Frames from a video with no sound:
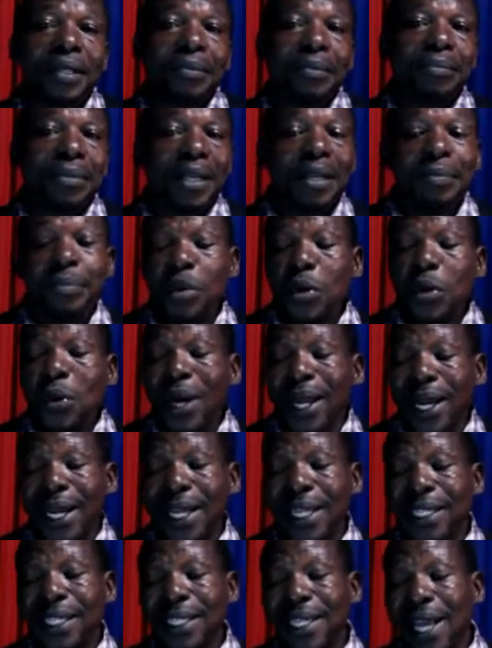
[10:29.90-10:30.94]
Maybe you are
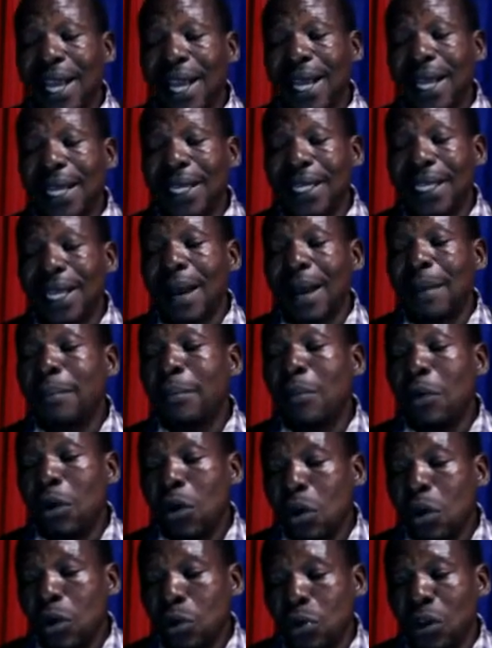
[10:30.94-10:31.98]
in a
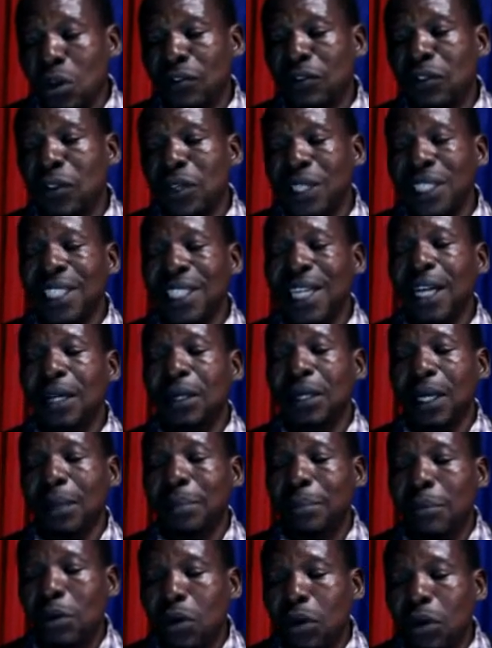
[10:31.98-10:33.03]
mall, you have gone in a
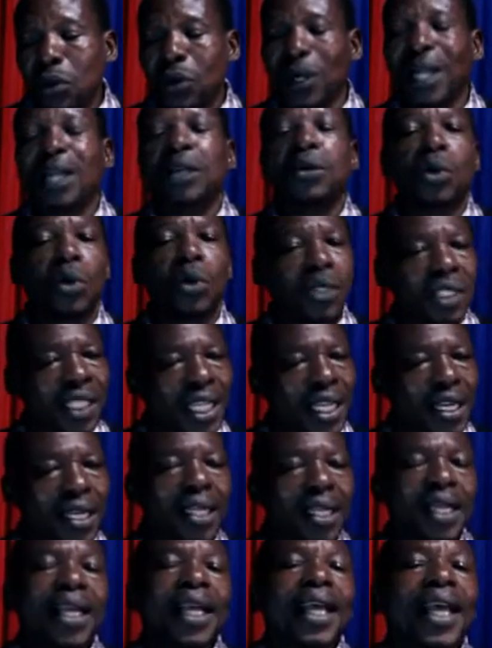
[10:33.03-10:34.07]
mall or a grocery,
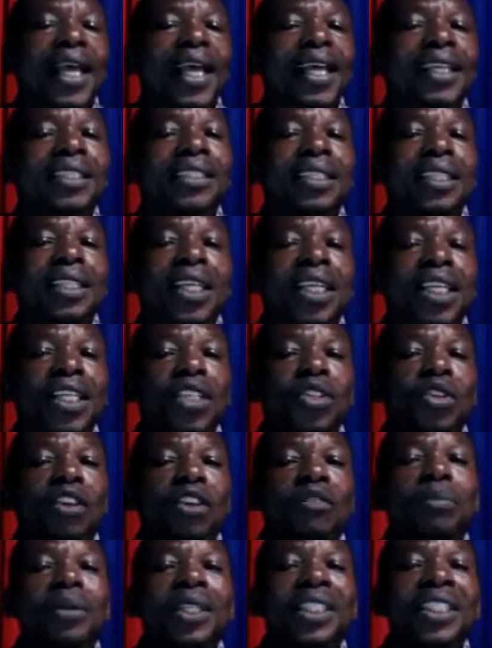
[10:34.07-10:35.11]
and you
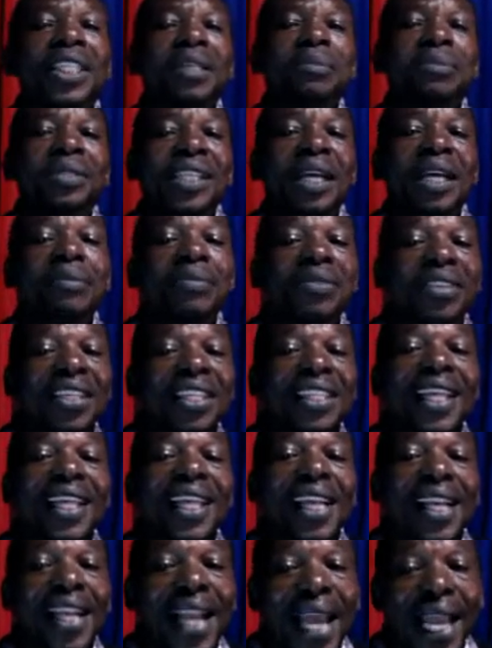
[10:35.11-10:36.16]
have bought them something
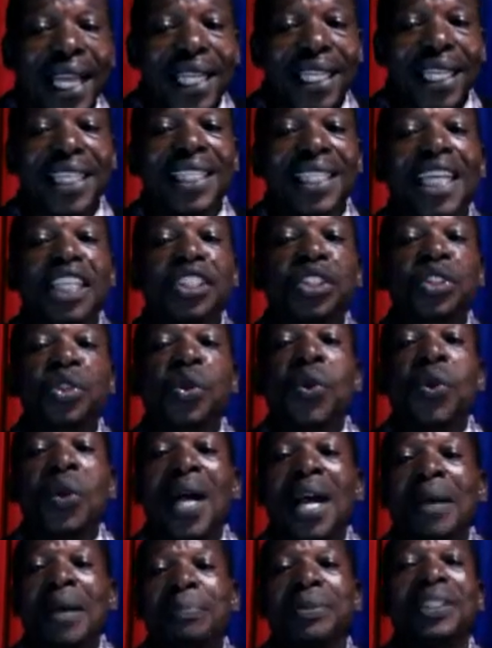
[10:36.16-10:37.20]
they like, and they're so
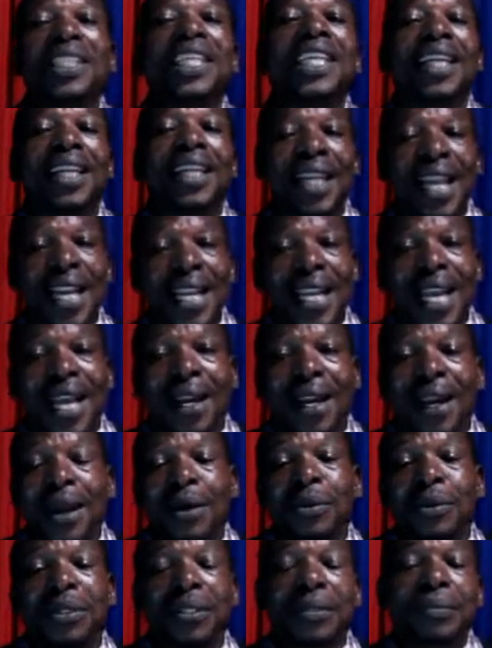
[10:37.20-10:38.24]
happy they run
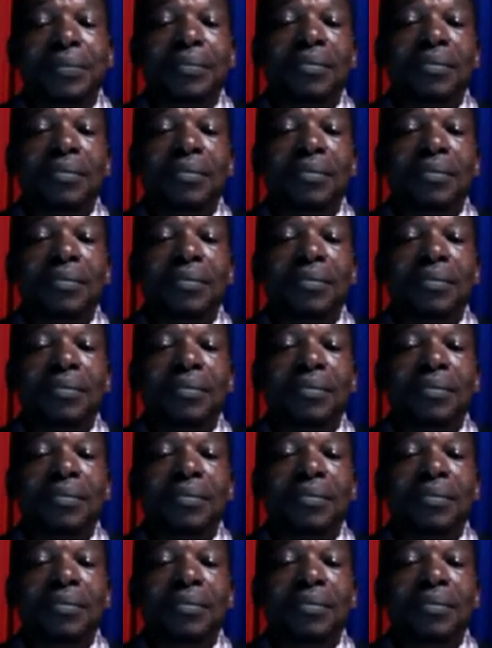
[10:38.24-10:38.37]
around.